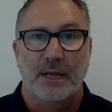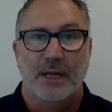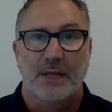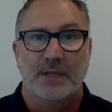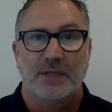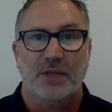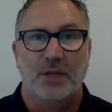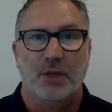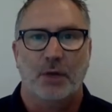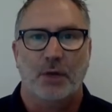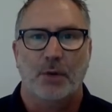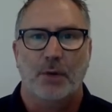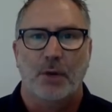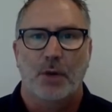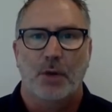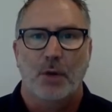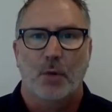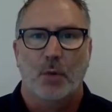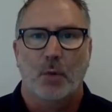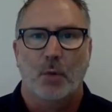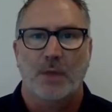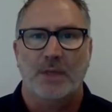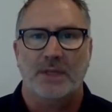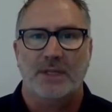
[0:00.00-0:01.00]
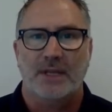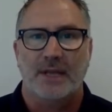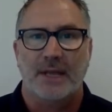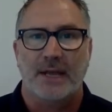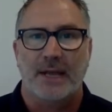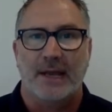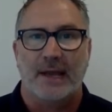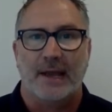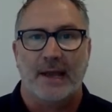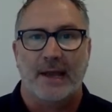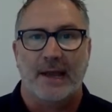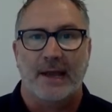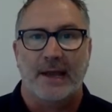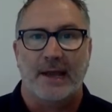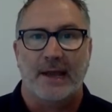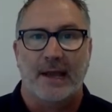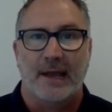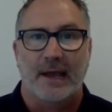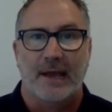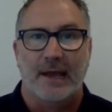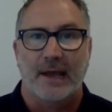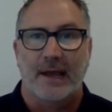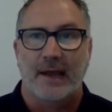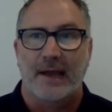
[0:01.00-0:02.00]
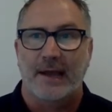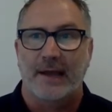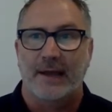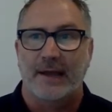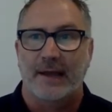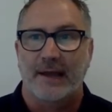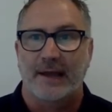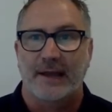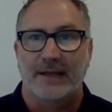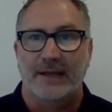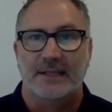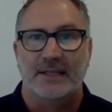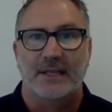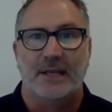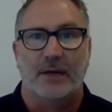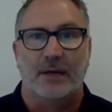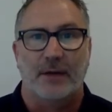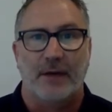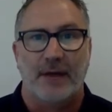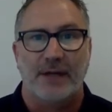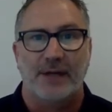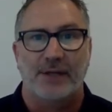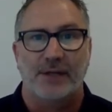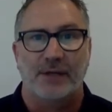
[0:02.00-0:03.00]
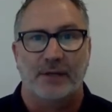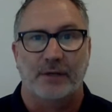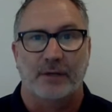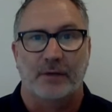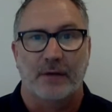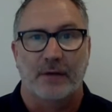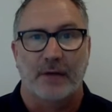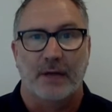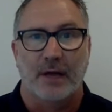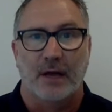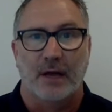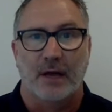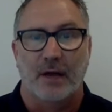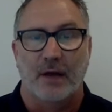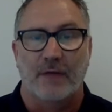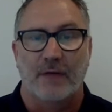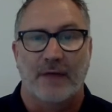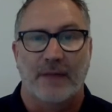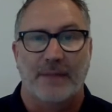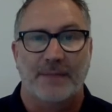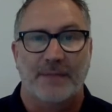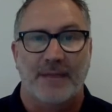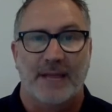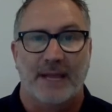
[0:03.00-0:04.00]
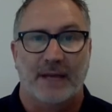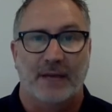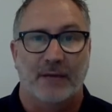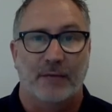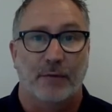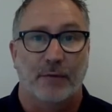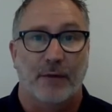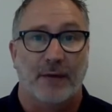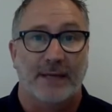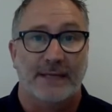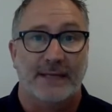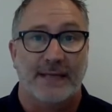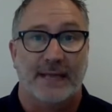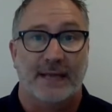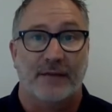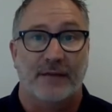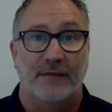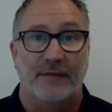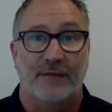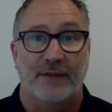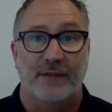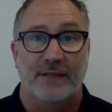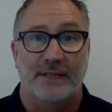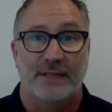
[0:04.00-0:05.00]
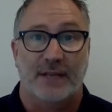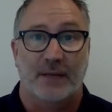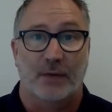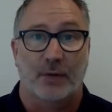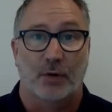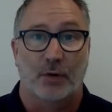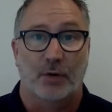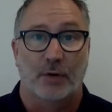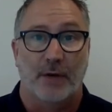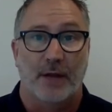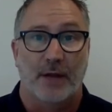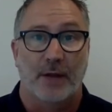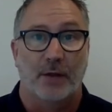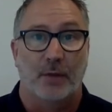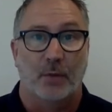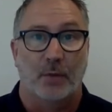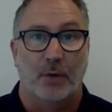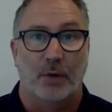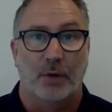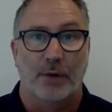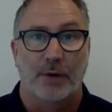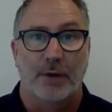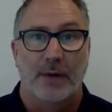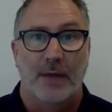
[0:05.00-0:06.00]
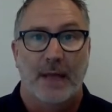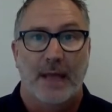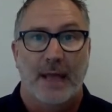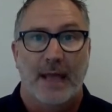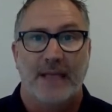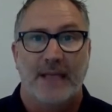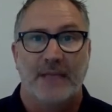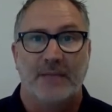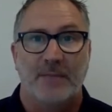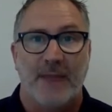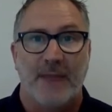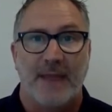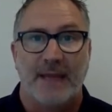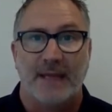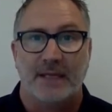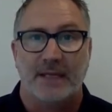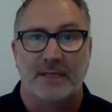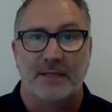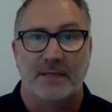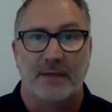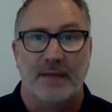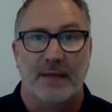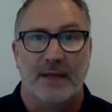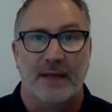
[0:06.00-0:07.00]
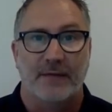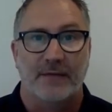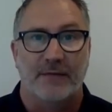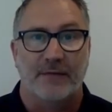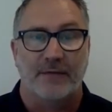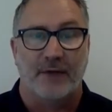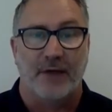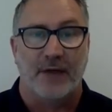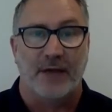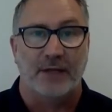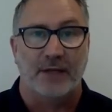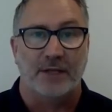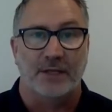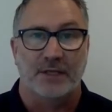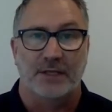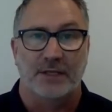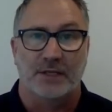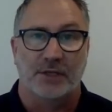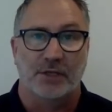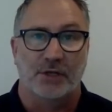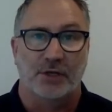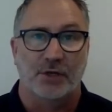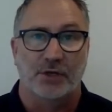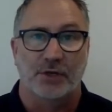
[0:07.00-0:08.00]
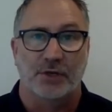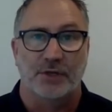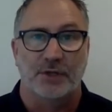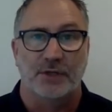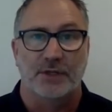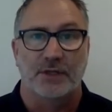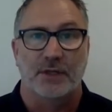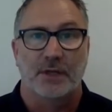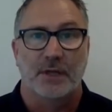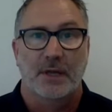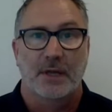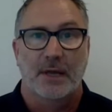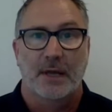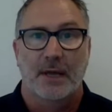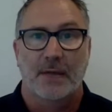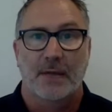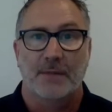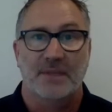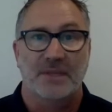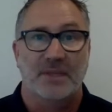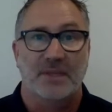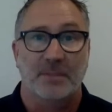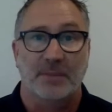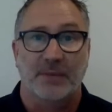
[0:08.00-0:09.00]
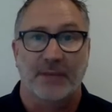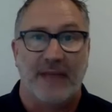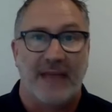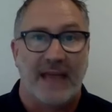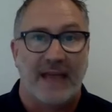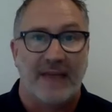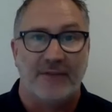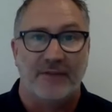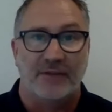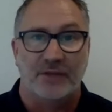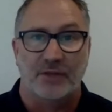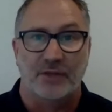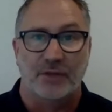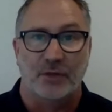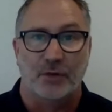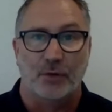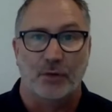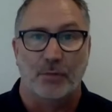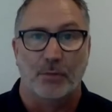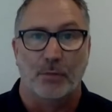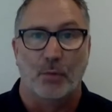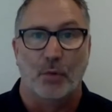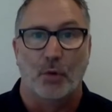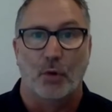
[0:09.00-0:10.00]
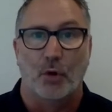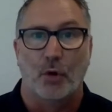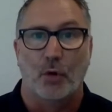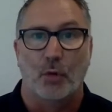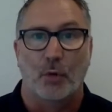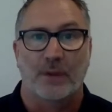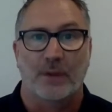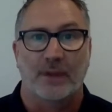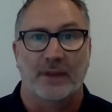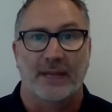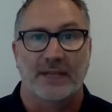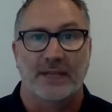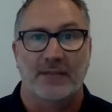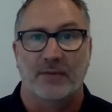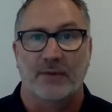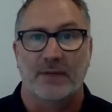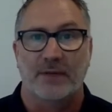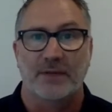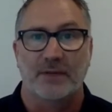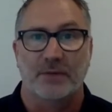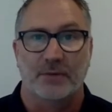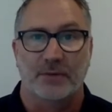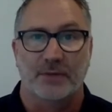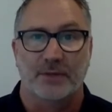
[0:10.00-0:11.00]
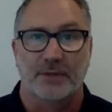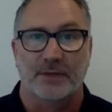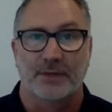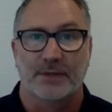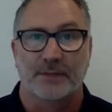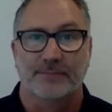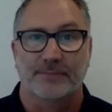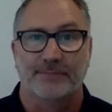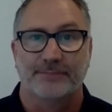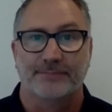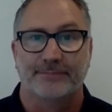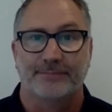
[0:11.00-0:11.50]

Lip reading: So we're seeing an acceleration of uptake of RegTech and FinTech all around the world as banks and financial institutions simply have to do more with less resources.